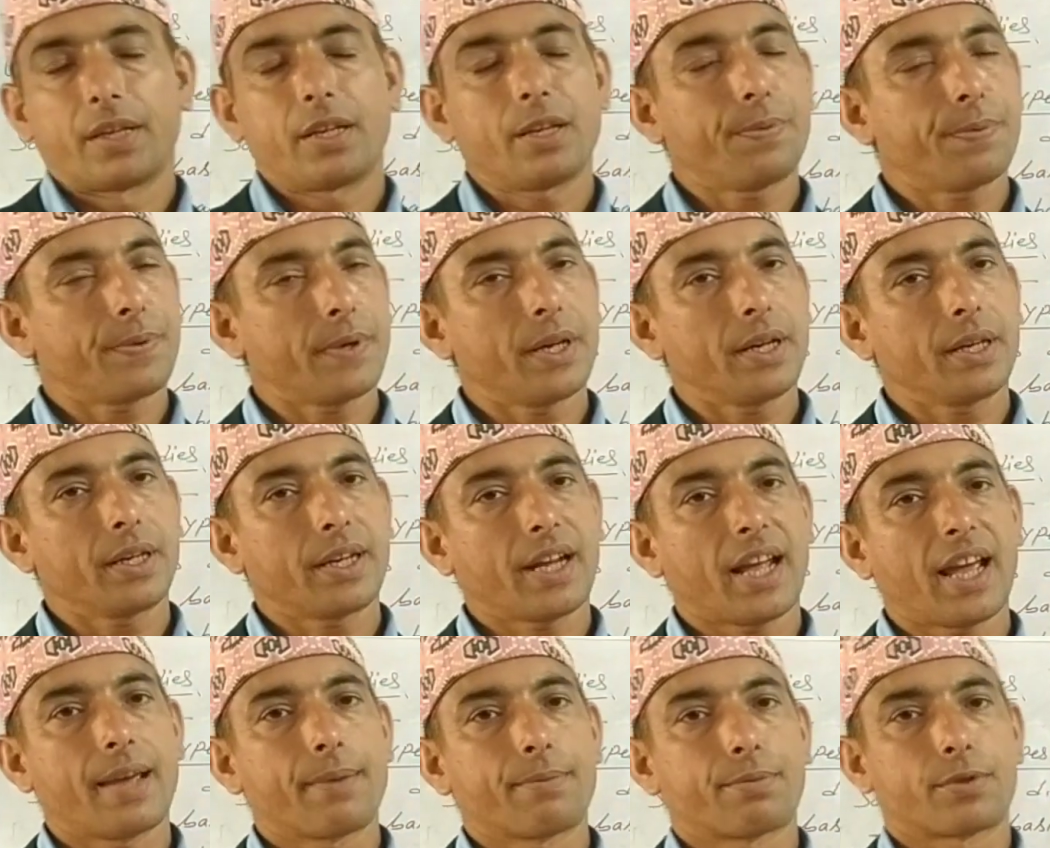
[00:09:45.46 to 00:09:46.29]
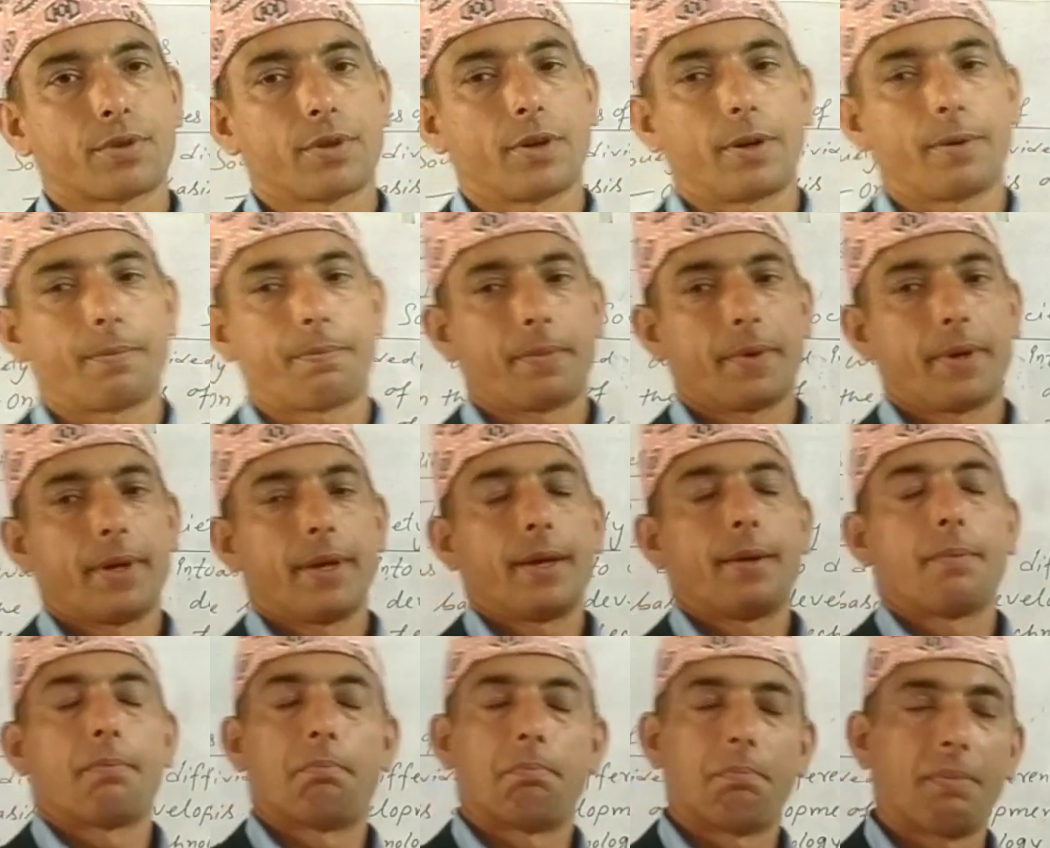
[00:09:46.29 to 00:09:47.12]
different types of
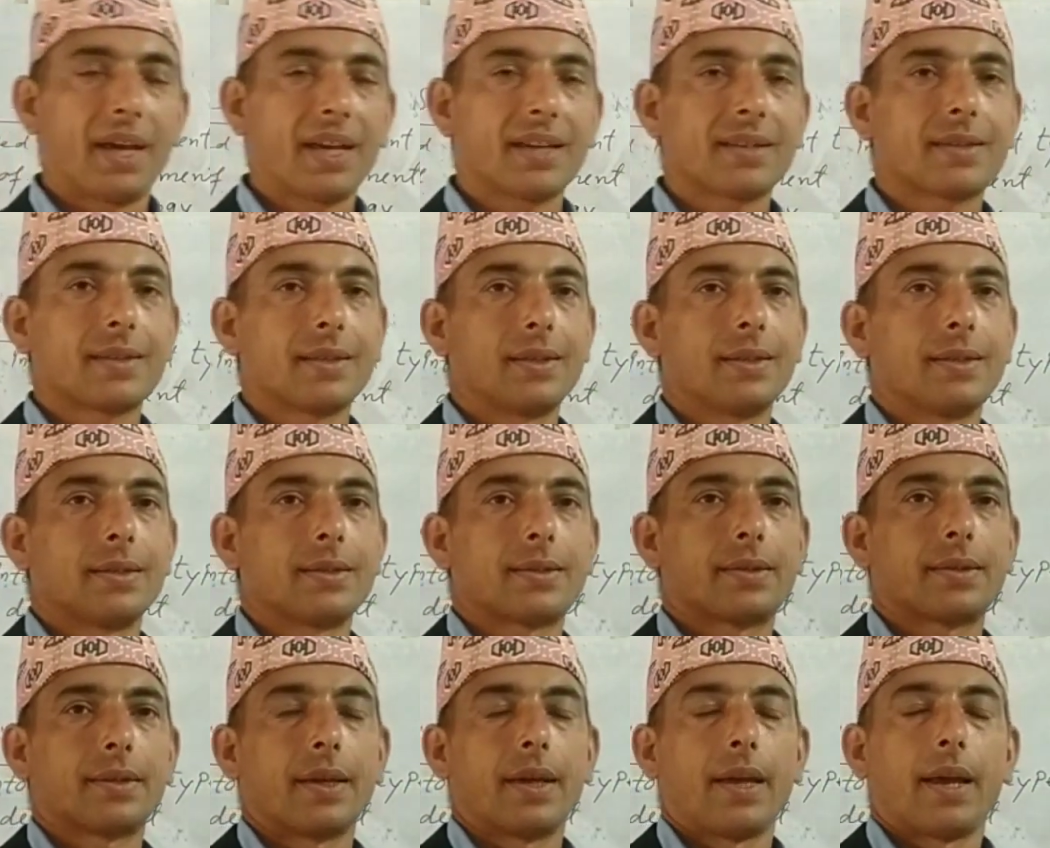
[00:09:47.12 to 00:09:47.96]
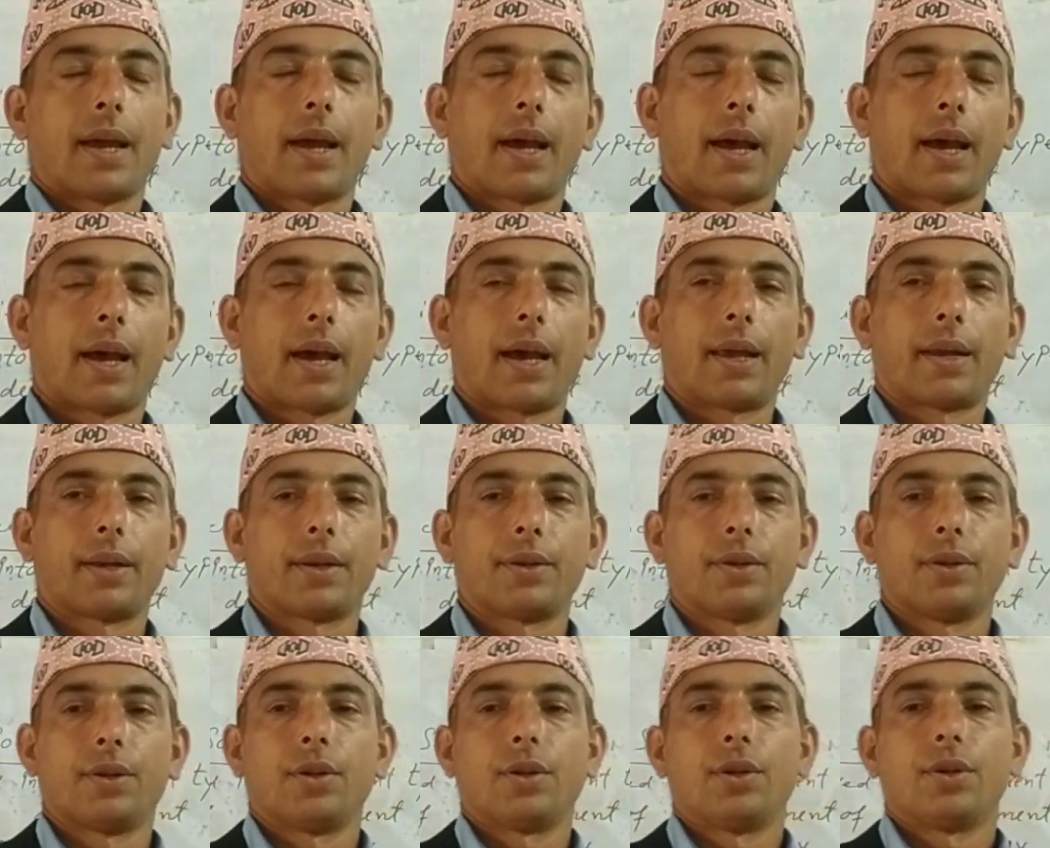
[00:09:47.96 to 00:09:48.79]
machines
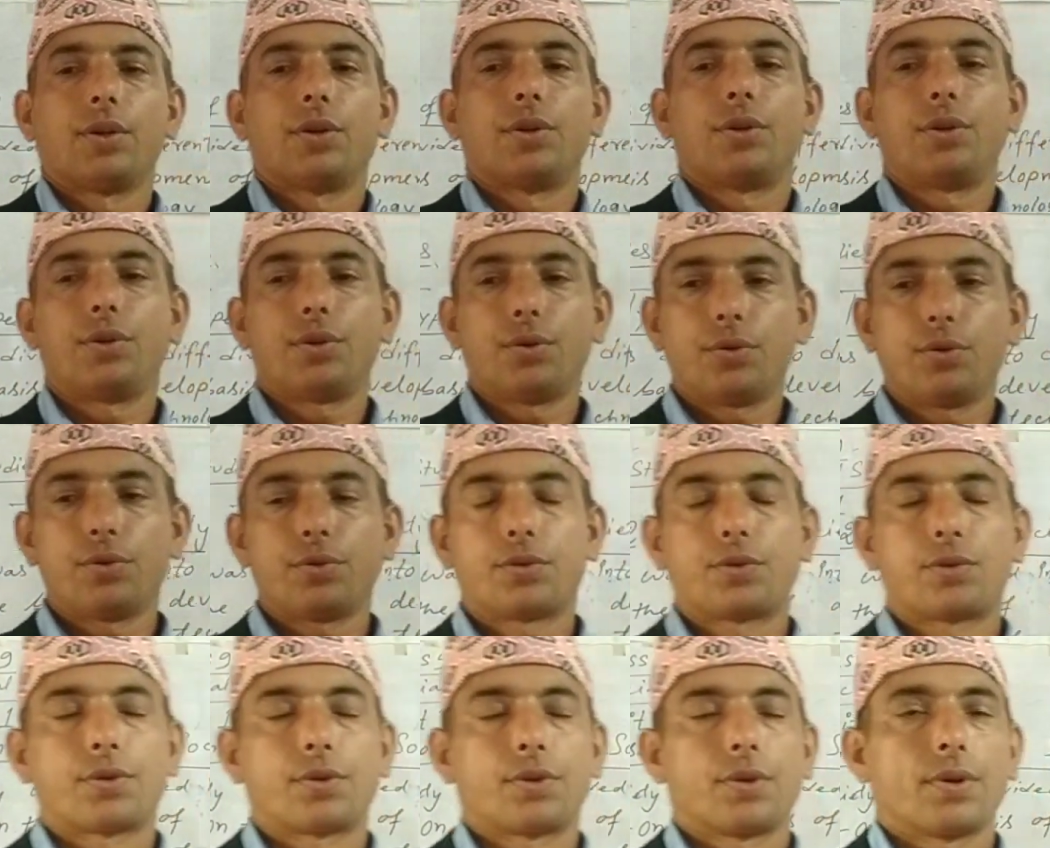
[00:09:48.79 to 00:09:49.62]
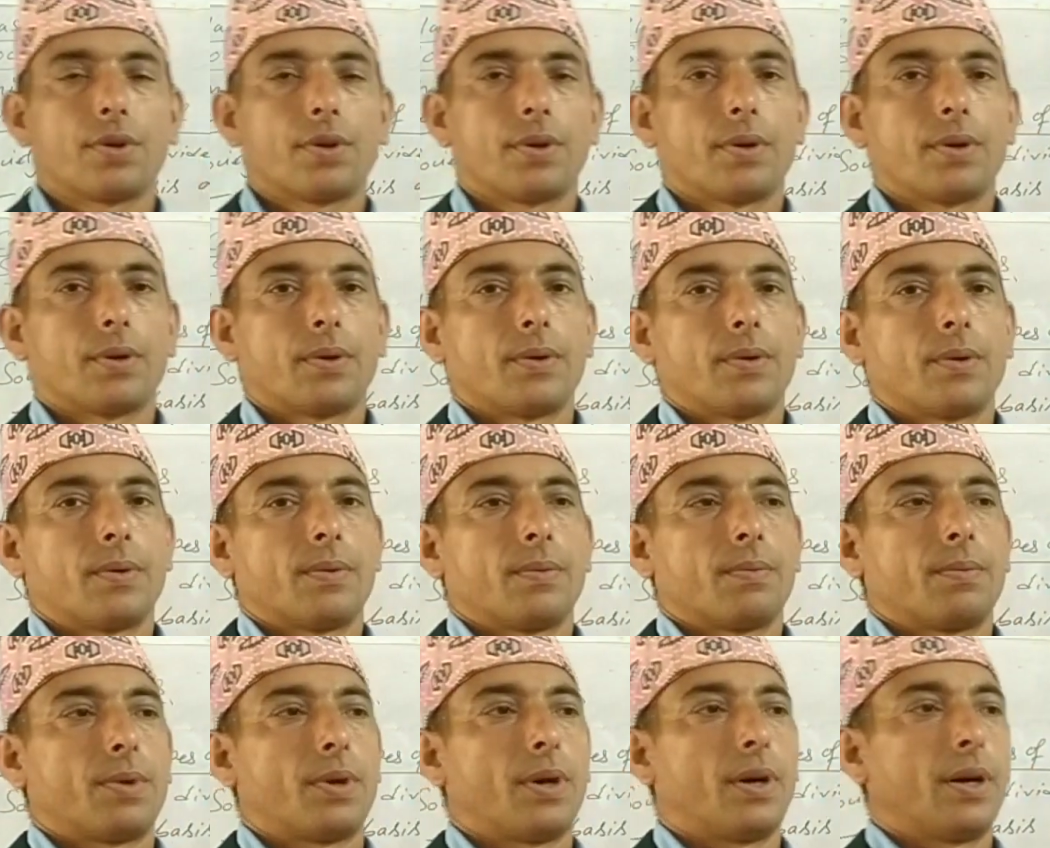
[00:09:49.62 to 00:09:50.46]
are used
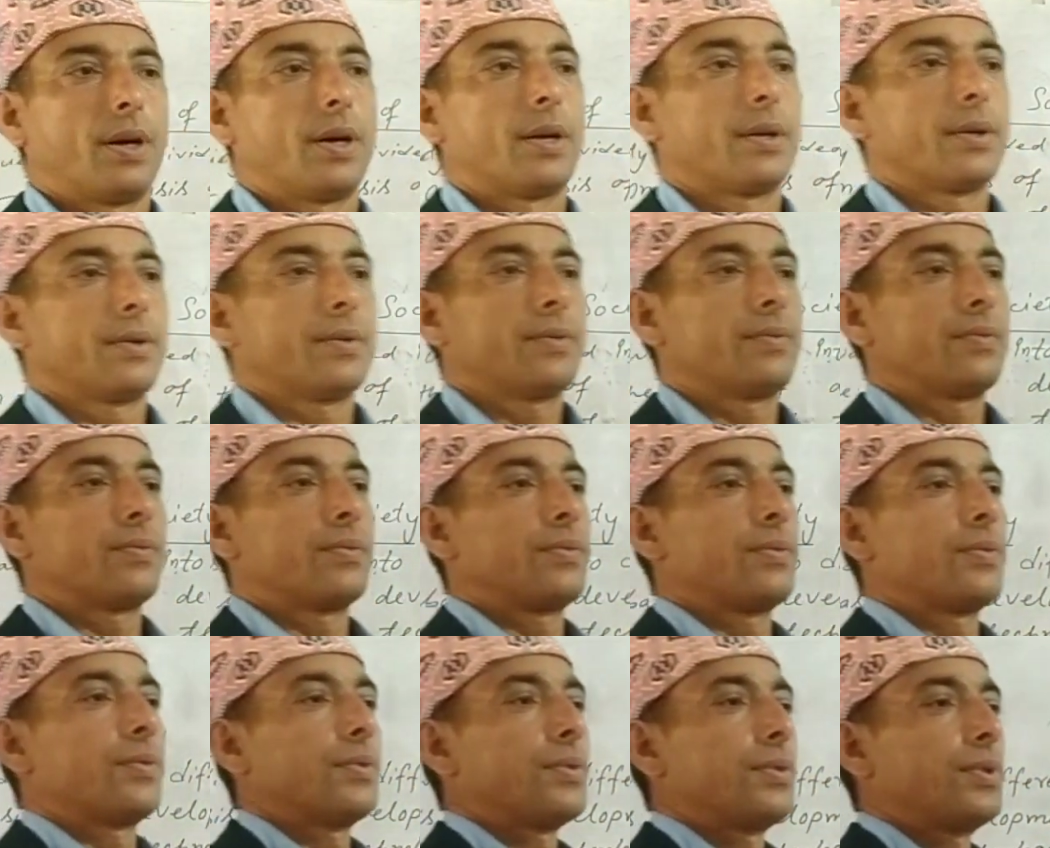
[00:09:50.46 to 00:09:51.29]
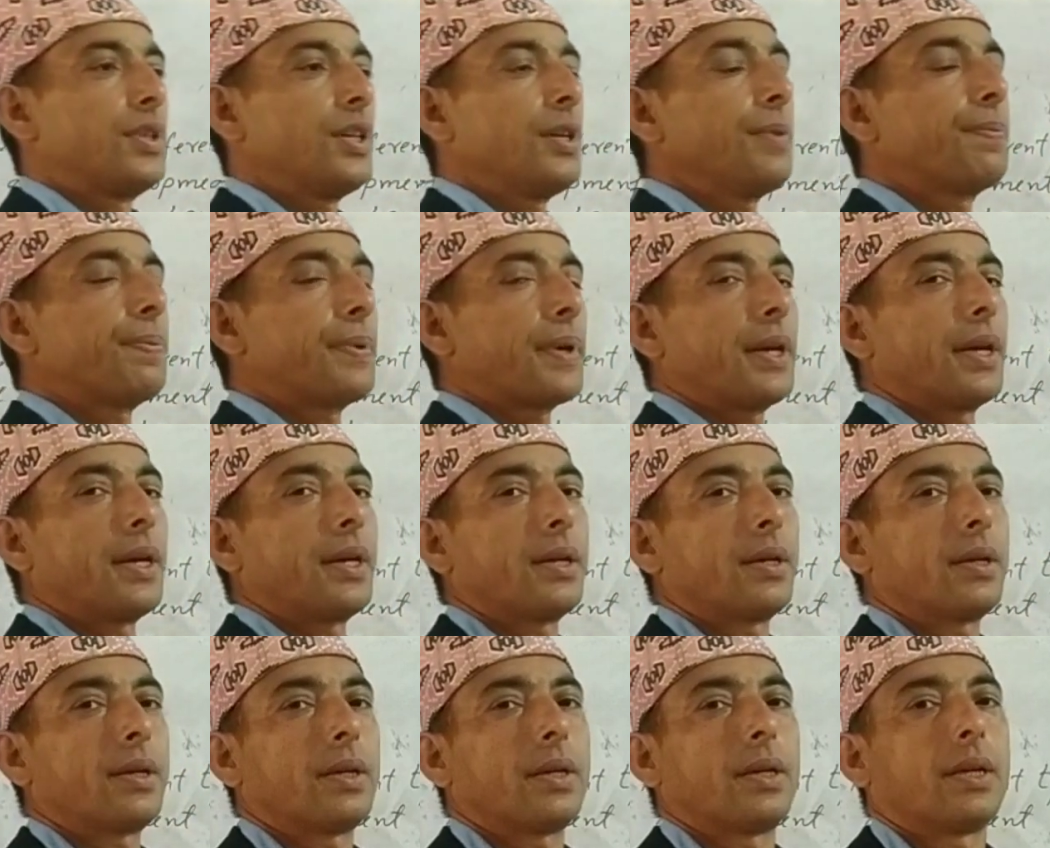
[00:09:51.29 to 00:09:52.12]
for
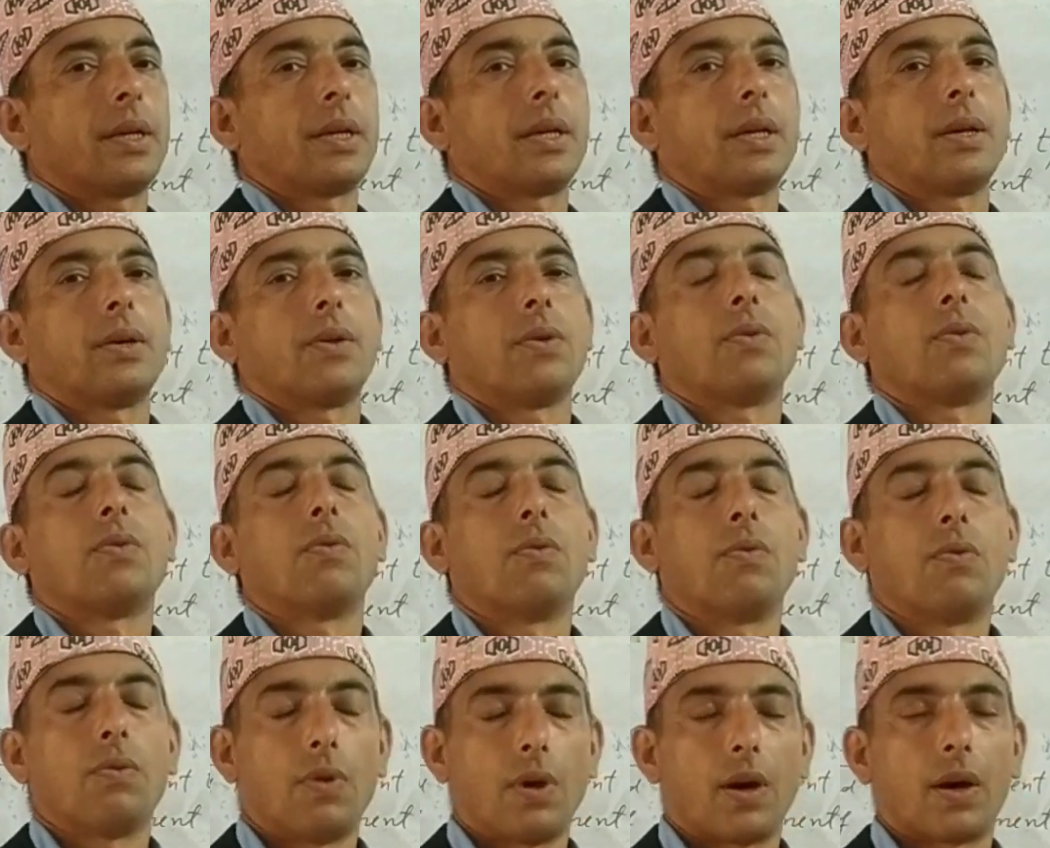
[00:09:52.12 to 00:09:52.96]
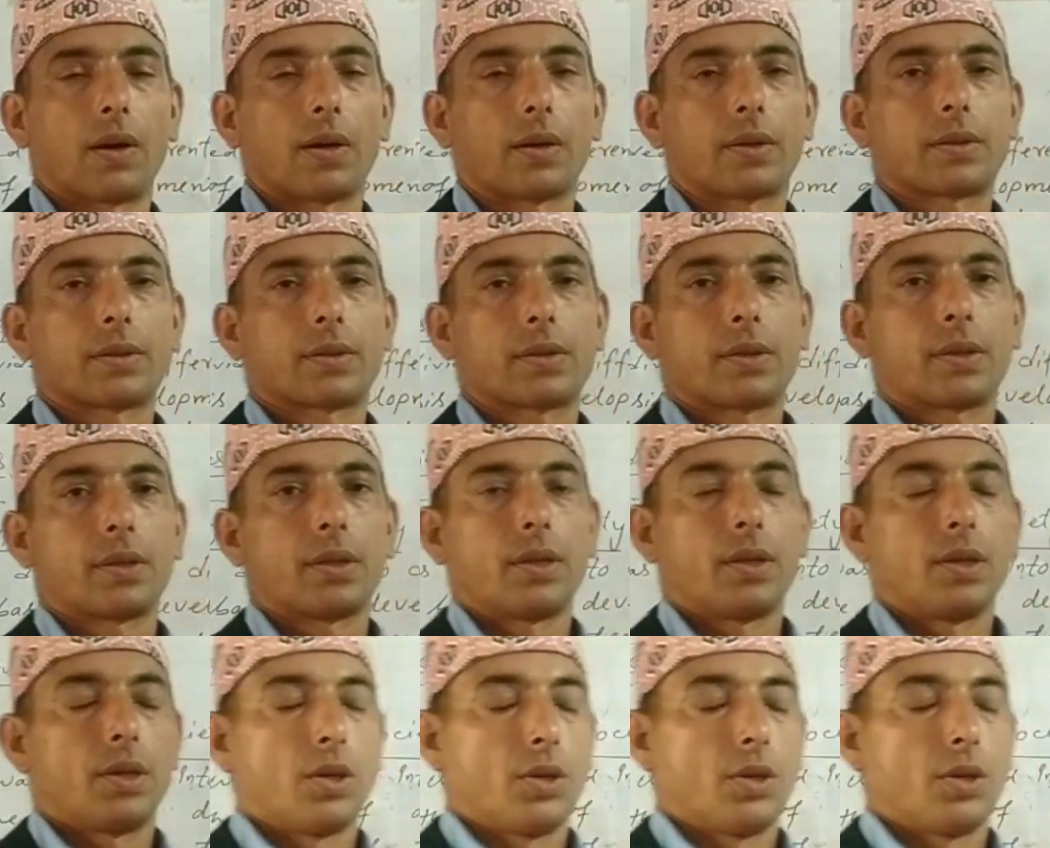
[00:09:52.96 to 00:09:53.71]
different works.